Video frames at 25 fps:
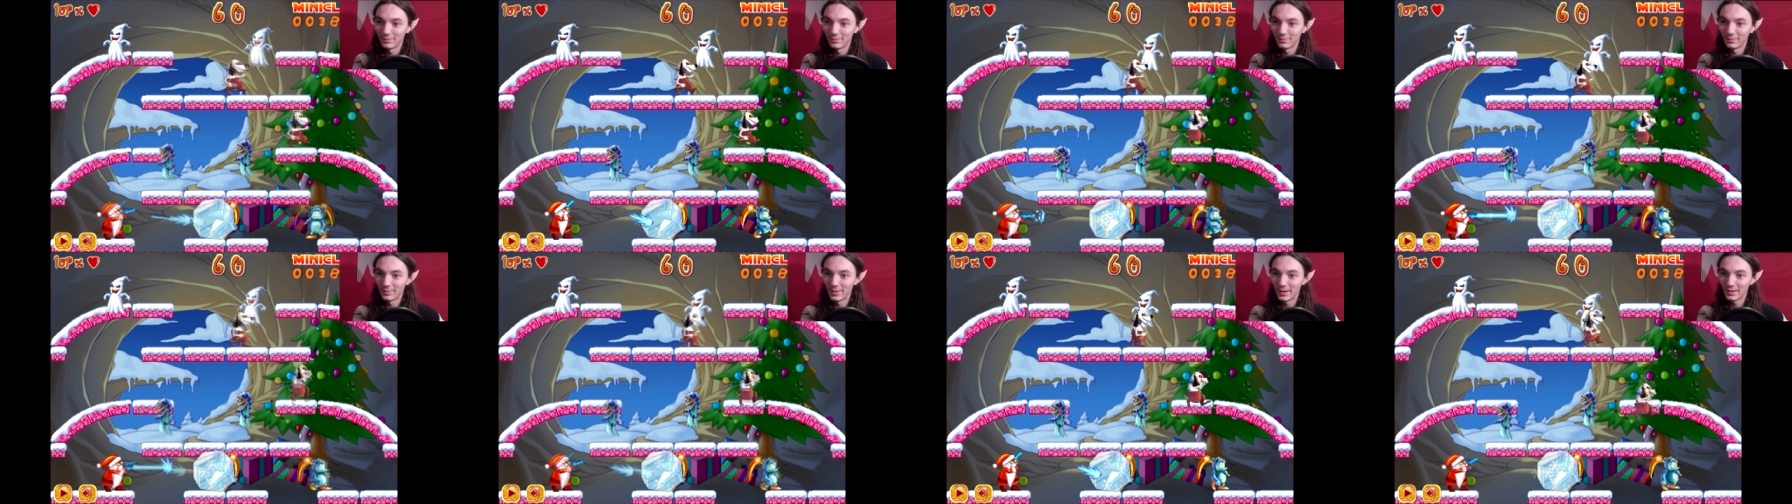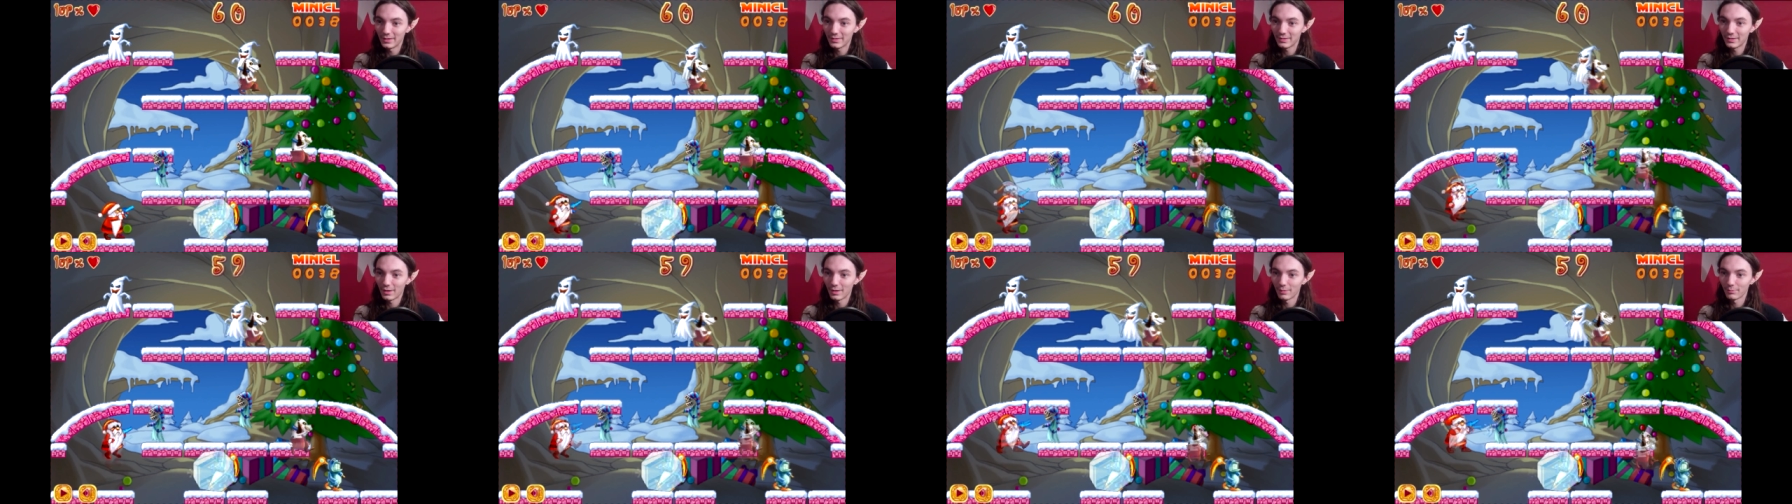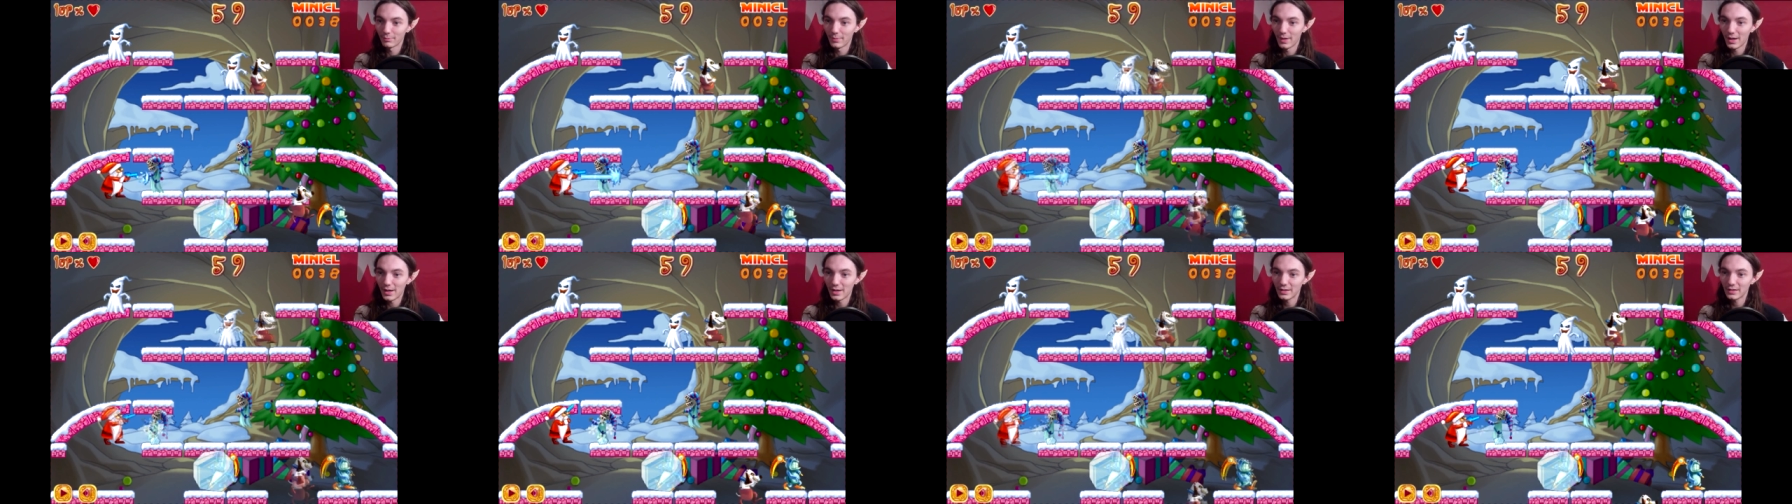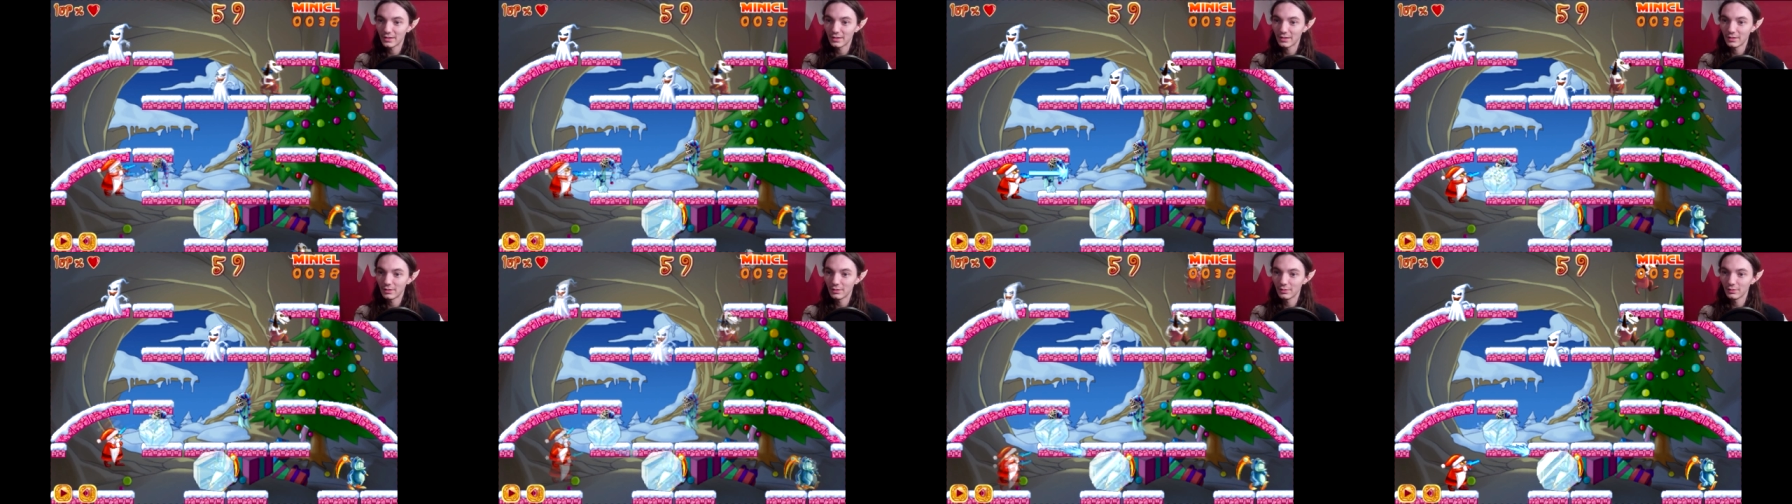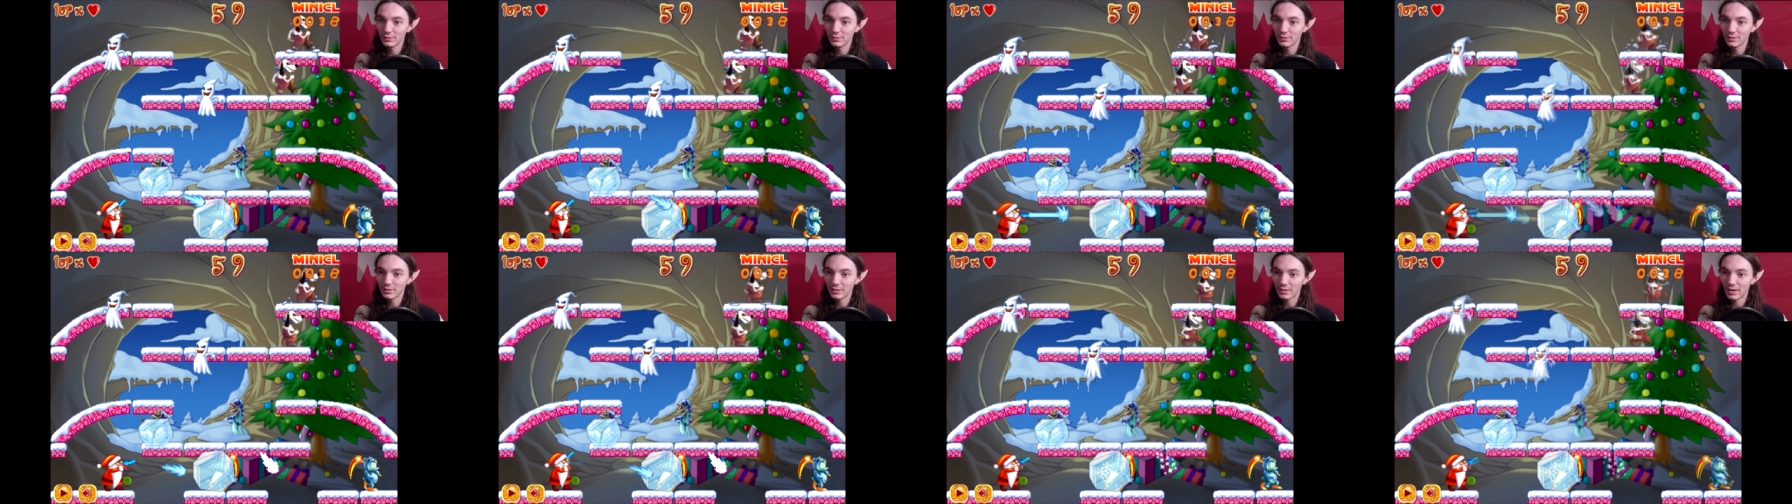Based on my
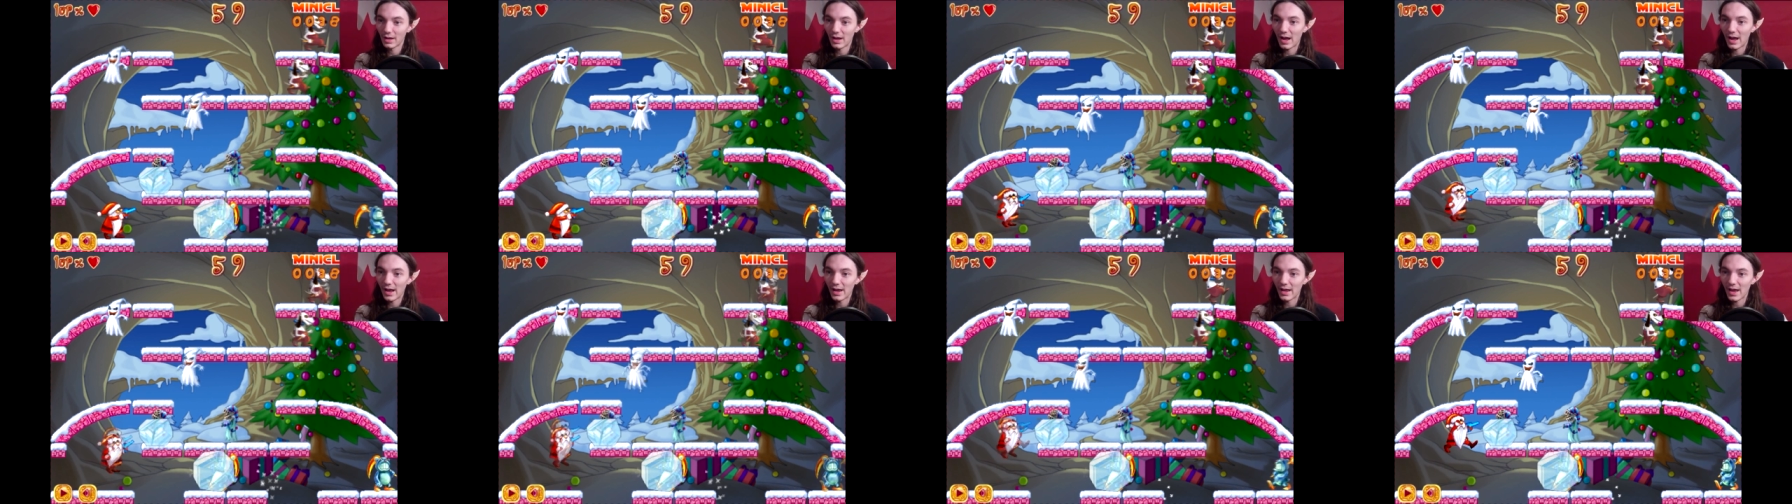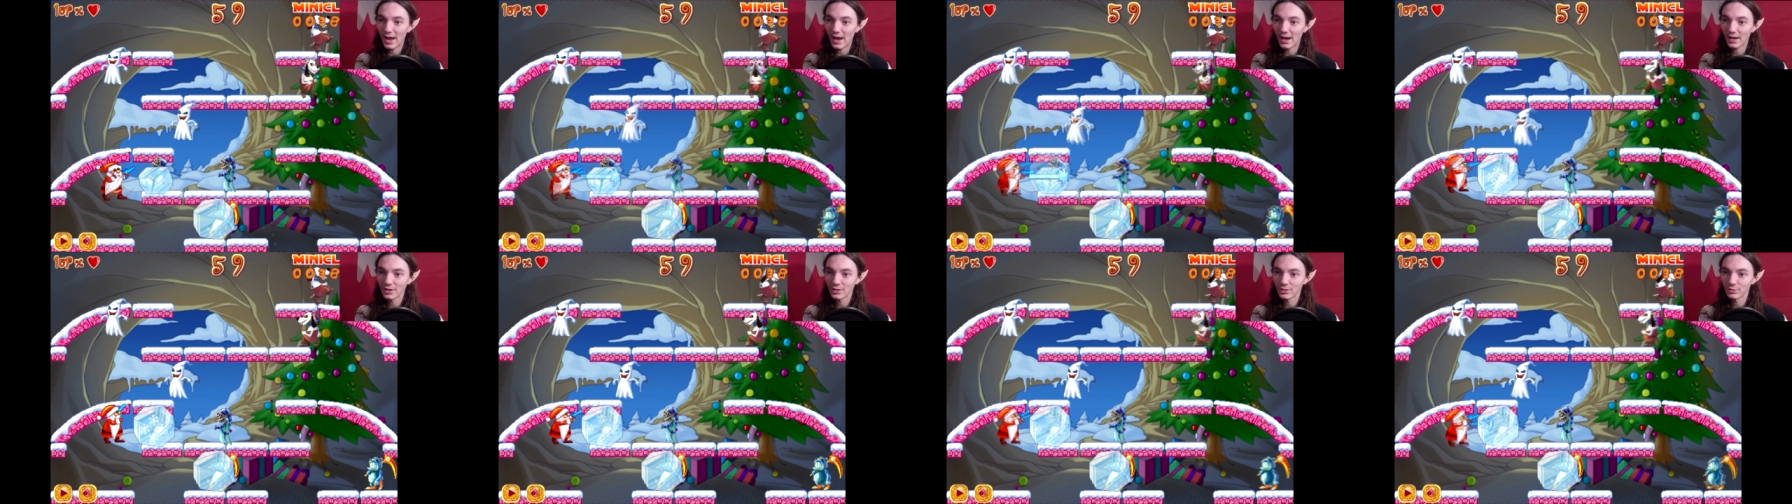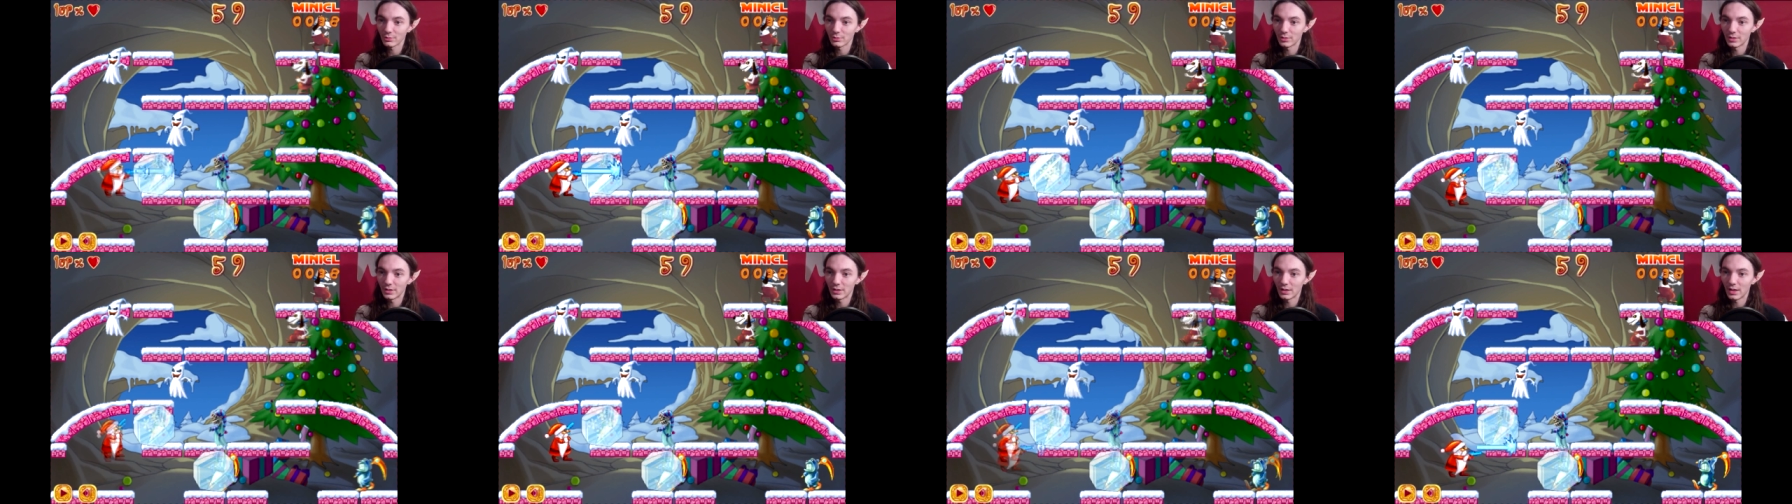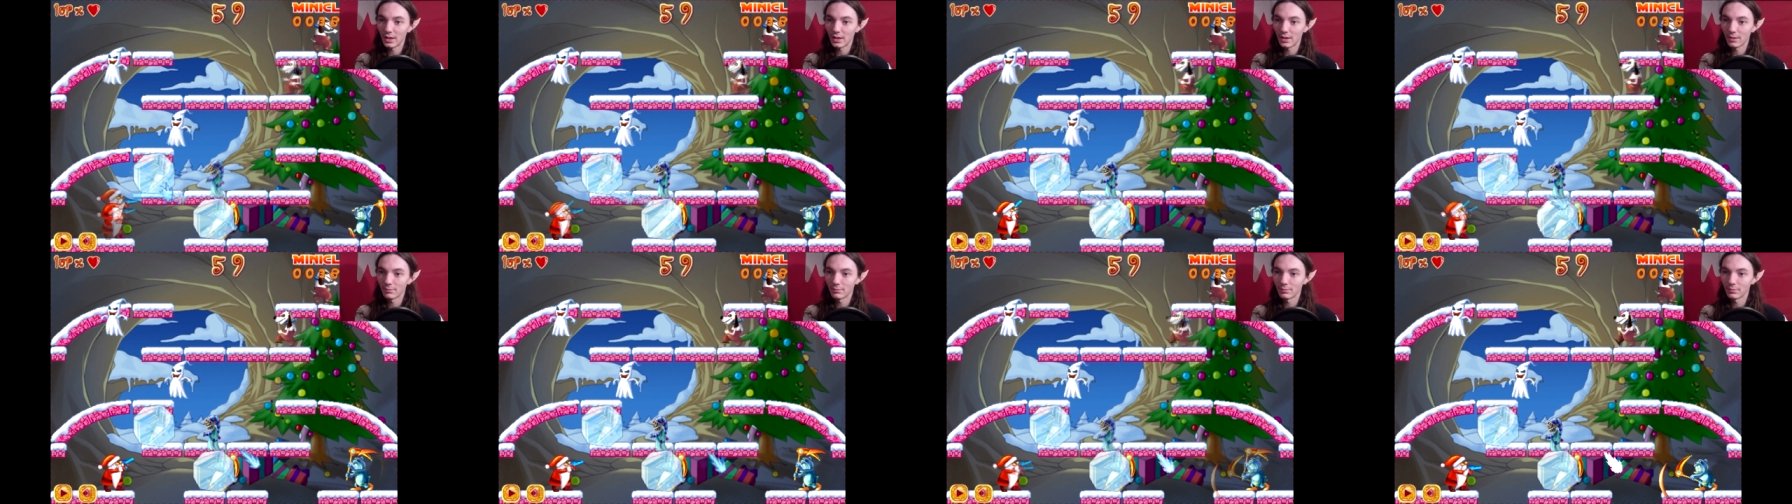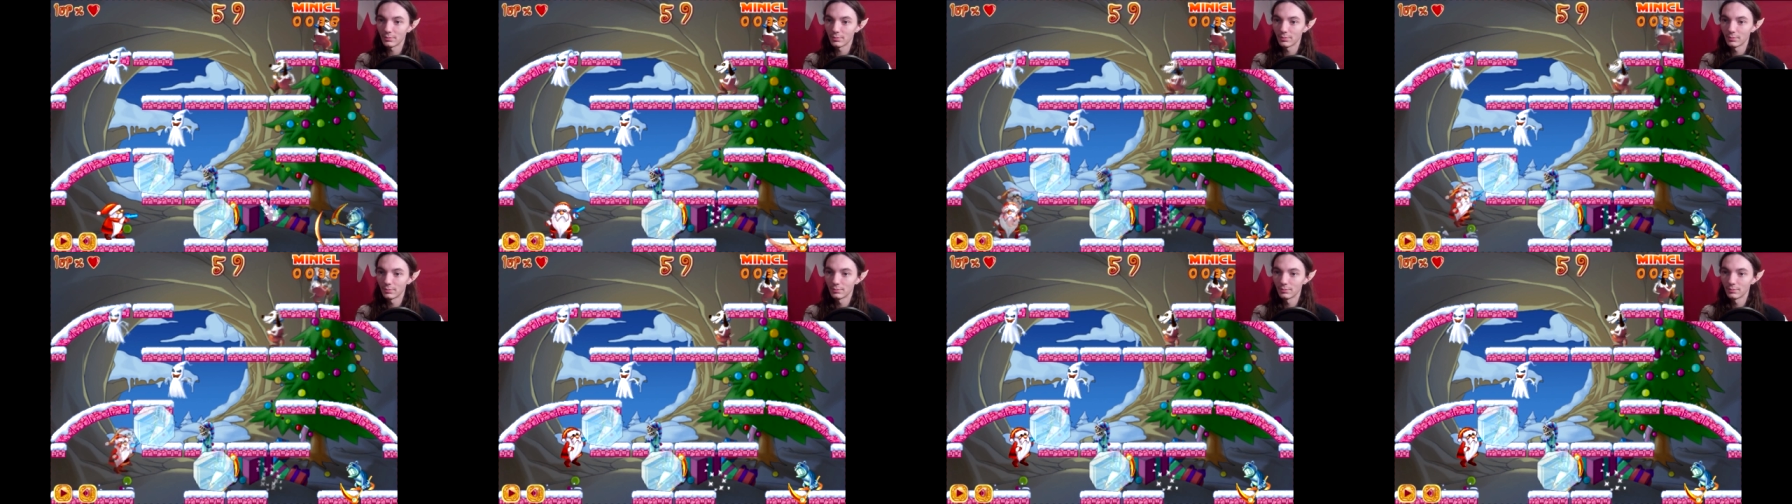skills, I actually am.